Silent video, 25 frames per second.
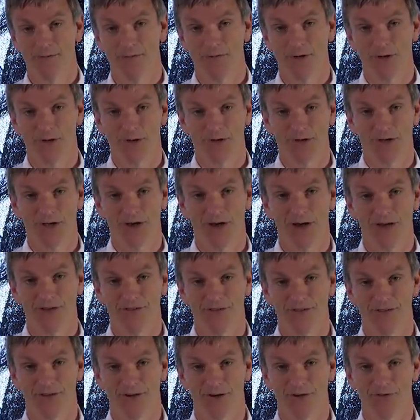the good
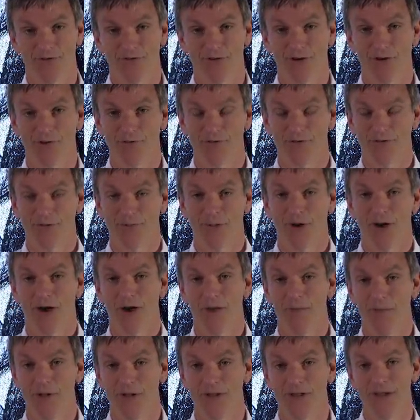guys in the controls
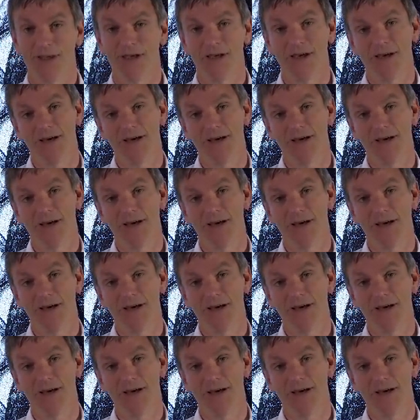department